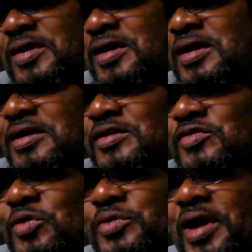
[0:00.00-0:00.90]
So
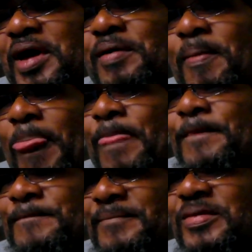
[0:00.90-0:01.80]
yeah,
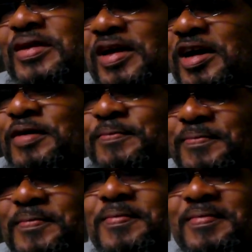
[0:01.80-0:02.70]
yeah.
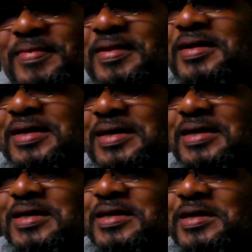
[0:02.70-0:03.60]

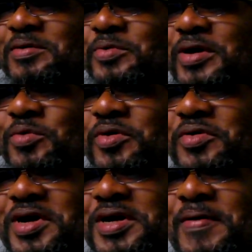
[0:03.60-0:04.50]
We were, uh,
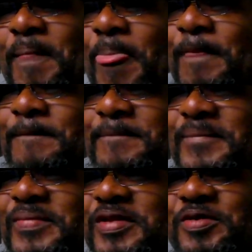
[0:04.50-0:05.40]

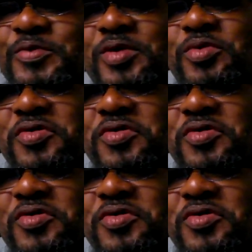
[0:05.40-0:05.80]
we were, uh,